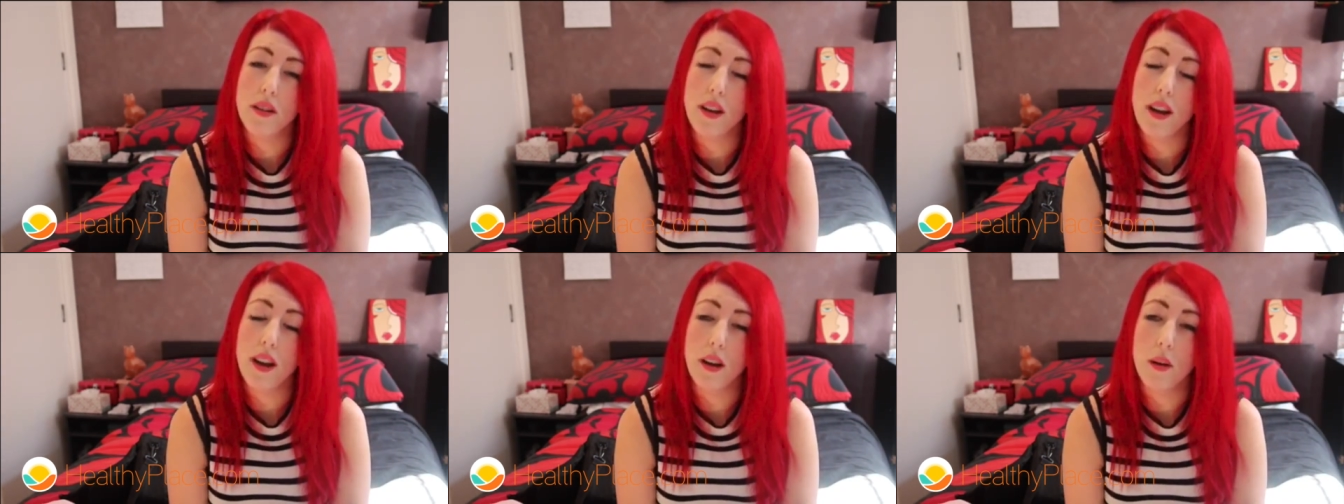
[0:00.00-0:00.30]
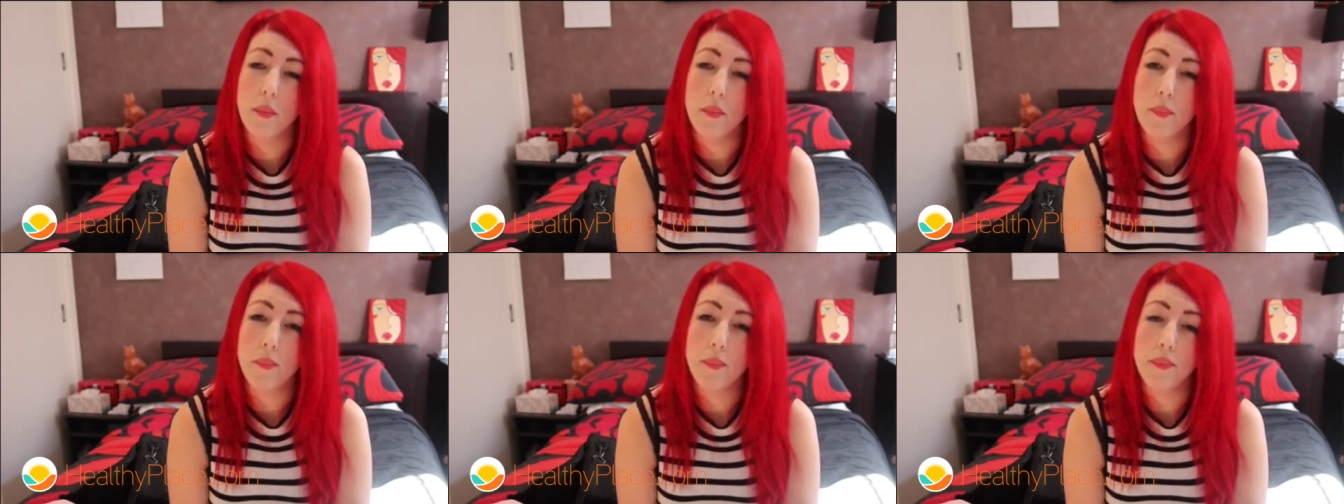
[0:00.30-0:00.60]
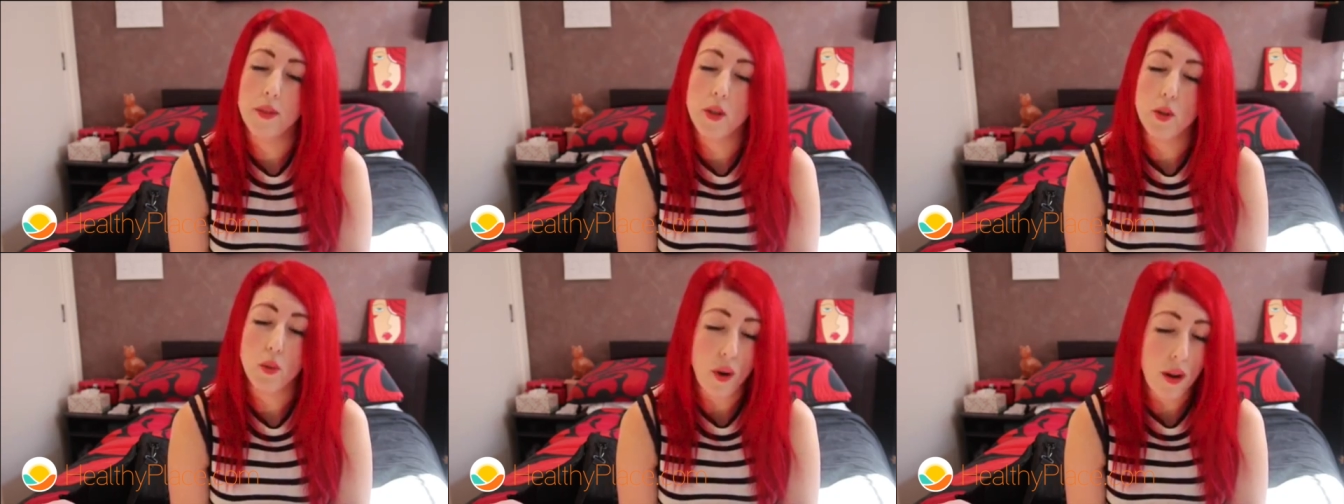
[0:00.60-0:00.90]

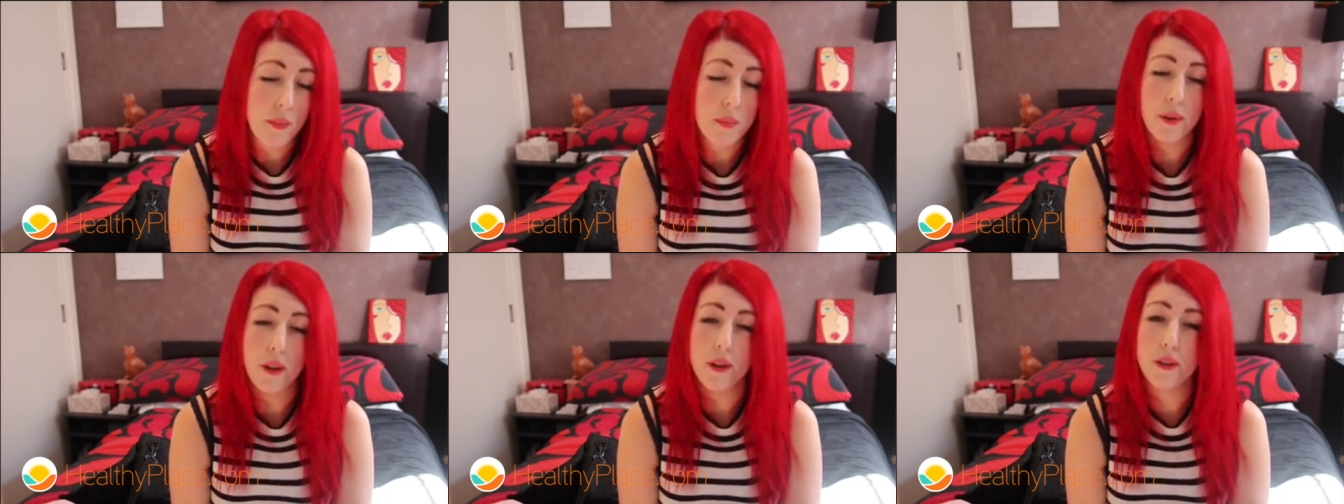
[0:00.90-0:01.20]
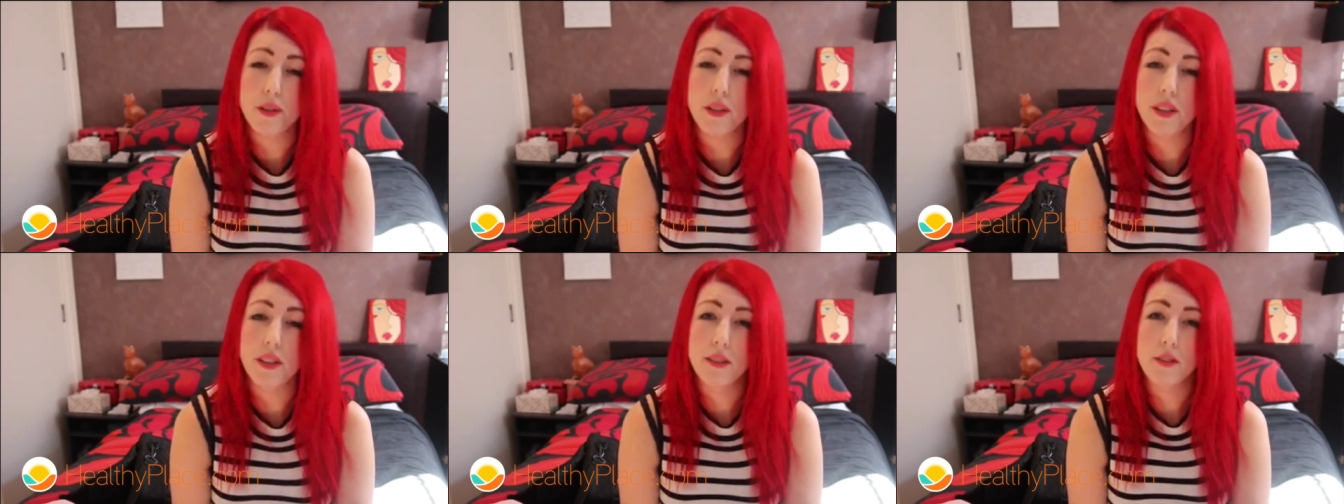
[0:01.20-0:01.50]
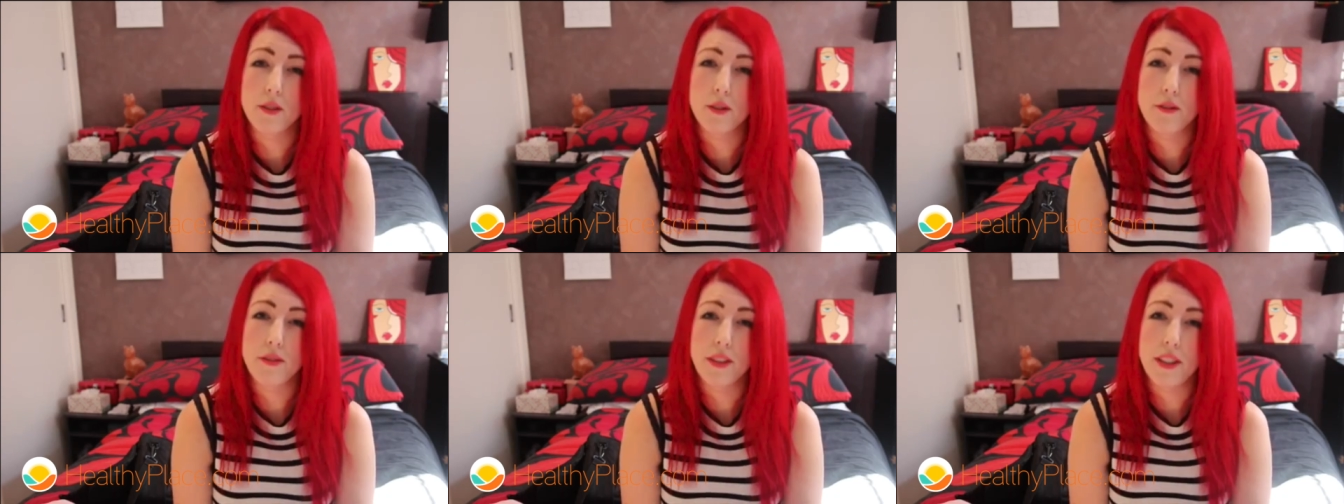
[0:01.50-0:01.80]
blogs
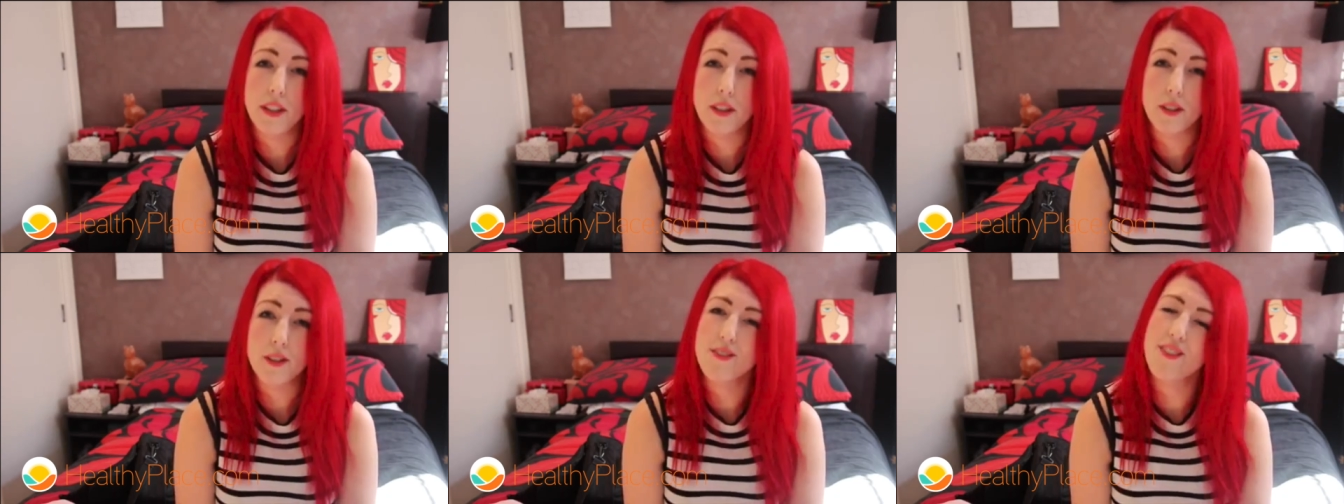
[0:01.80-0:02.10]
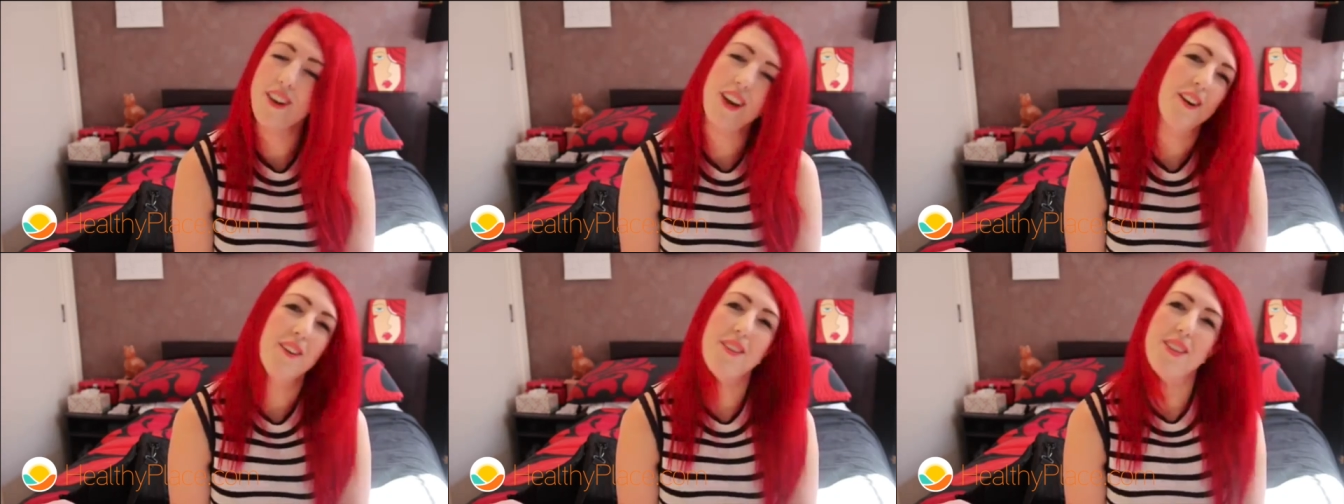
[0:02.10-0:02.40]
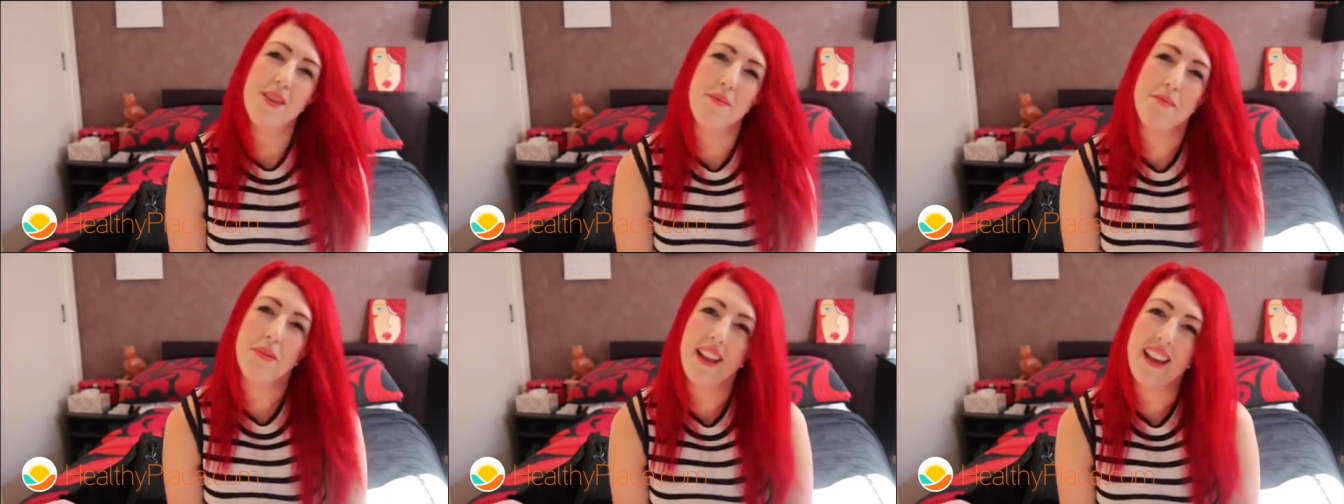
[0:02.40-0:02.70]
and do videos for
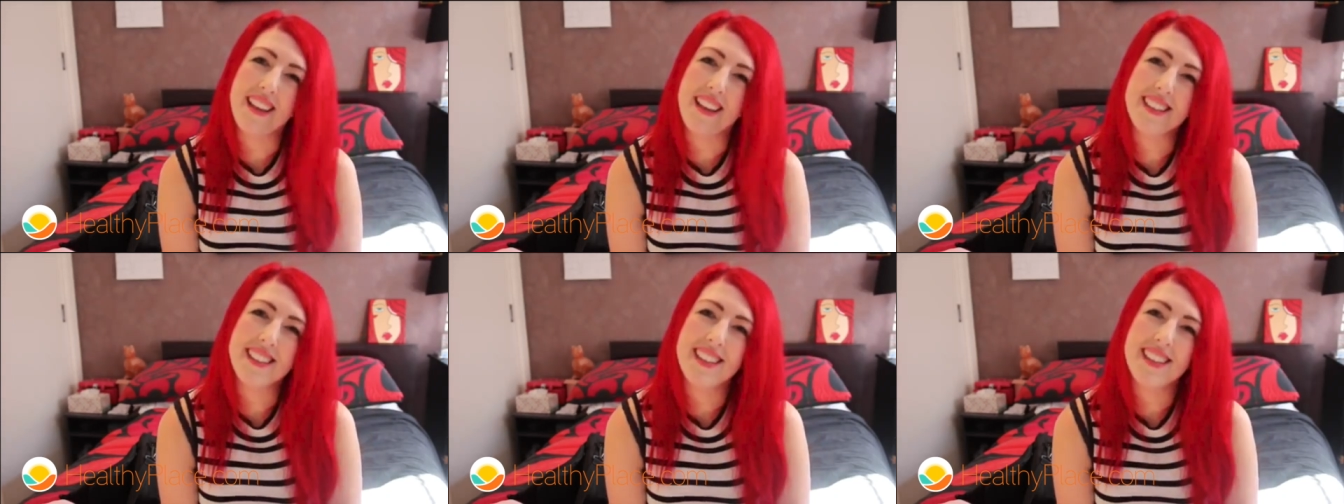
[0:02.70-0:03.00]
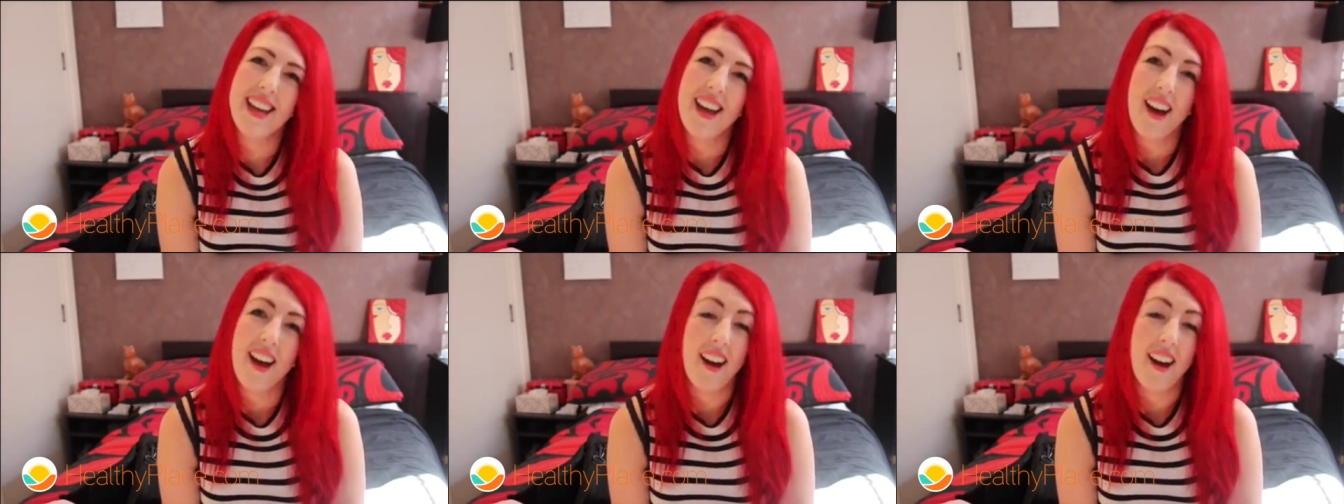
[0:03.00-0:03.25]
Healthy Place.